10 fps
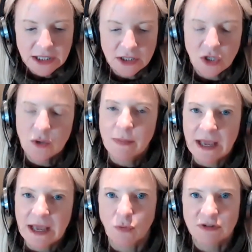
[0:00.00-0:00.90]
You may
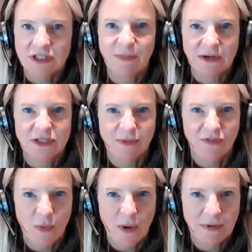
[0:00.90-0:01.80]
have already been on some of
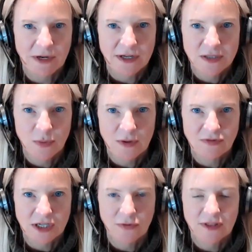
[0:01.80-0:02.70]
our webinars that we've
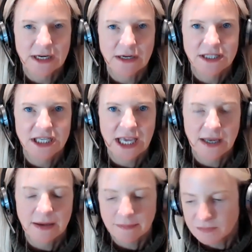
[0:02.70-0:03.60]
done over the last
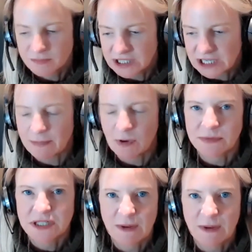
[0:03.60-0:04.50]
year to keep you up
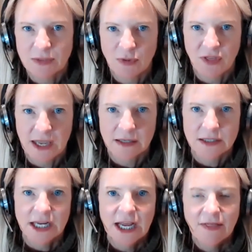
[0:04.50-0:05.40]
to speed with
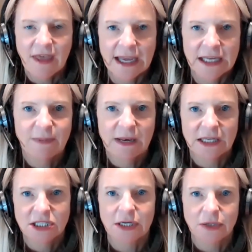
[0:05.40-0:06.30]
things. That has been
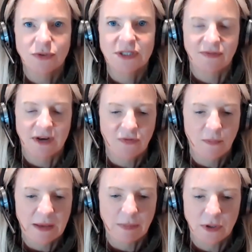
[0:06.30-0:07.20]
exclusively for
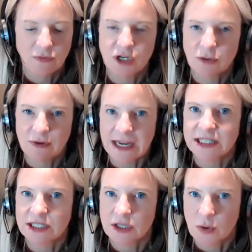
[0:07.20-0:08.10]
people who've
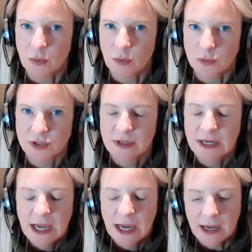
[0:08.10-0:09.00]
donated to the cause.
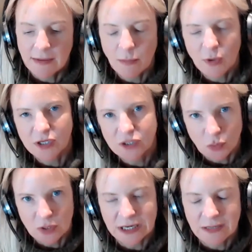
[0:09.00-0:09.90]
And we're going to
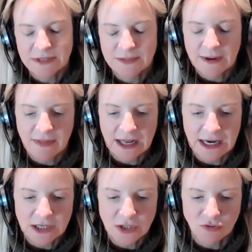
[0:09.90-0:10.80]
talk a little bit about that
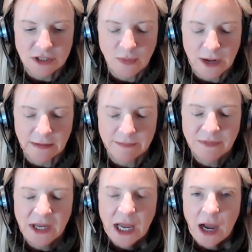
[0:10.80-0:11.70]
later on as well.
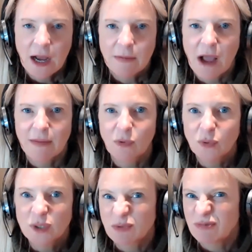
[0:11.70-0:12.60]
I'm
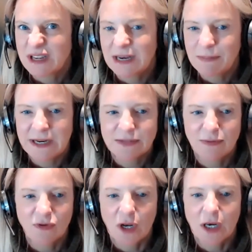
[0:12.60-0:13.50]
also really pleased
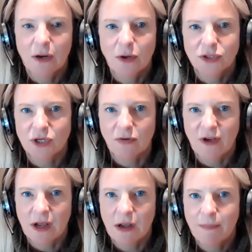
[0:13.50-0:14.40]
we've got a lot of
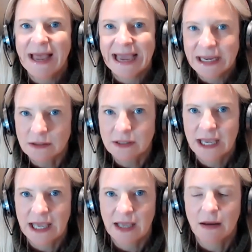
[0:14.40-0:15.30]
our panel
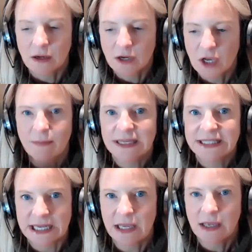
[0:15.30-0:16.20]
here, our
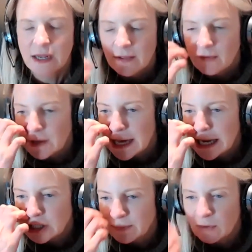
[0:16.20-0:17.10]
committee, the
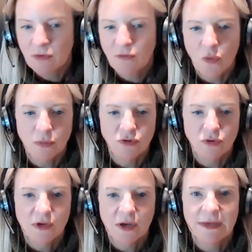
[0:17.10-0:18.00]
HMO Reform
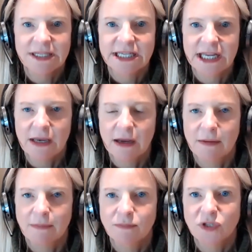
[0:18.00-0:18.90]
Group Committee.
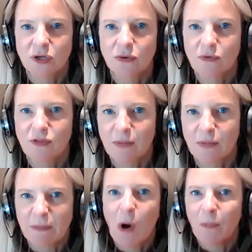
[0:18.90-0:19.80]
So they'll
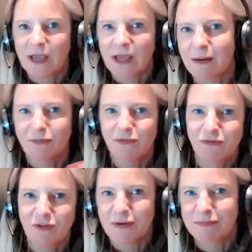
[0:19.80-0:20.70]
be popping up
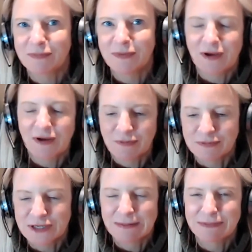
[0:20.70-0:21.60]
from
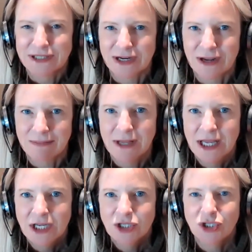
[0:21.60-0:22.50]
time to time
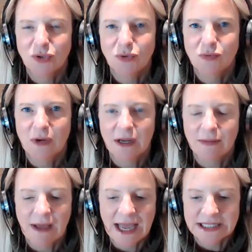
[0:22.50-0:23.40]
to
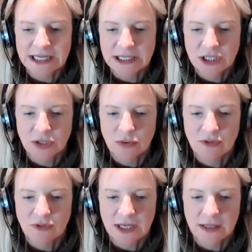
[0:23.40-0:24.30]
add into
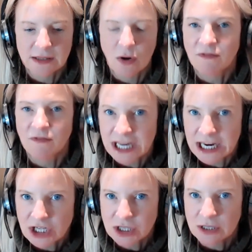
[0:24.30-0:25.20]
the
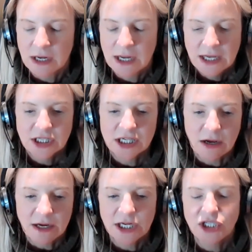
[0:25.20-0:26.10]
conversation, to
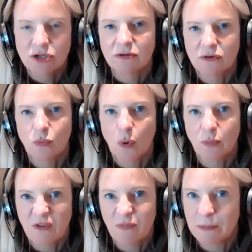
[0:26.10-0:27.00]
guide you through what
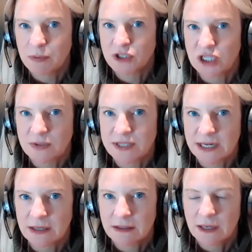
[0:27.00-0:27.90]
we've been
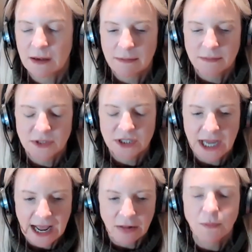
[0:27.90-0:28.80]
producing, to
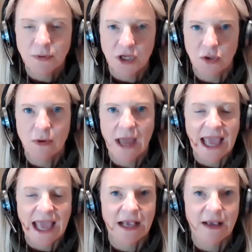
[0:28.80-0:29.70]
help you,
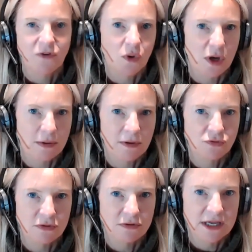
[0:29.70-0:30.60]
if you're going
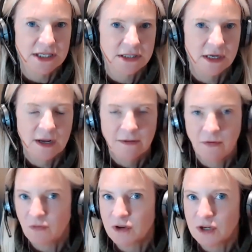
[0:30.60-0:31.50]
through this for
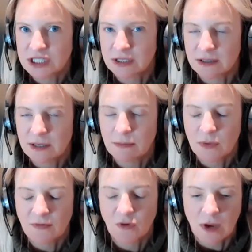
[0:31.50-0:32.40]
the first time,
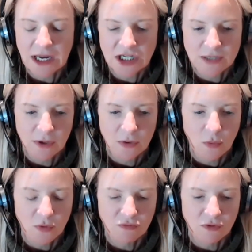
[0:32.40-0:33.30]
if your HMO,
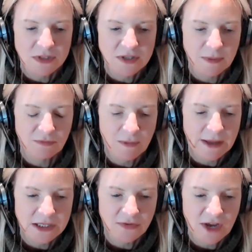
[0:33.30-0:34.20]
all the rooms have been
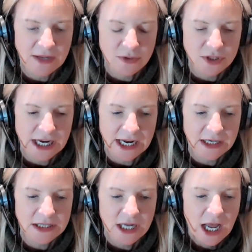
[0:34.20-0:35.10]
rebanded for council
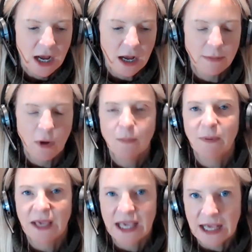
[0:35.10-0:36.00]
tax,
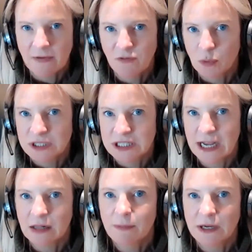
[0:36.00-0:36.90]
B, if you want to
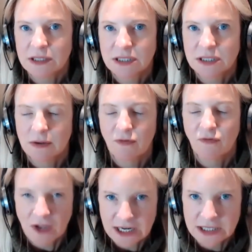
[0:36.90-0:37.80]
help us
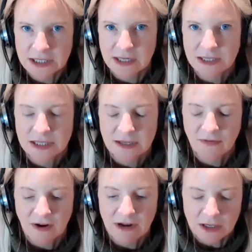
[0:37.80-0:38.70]
fight this
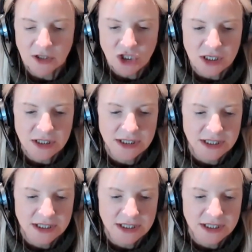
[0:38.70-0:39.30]
very unjust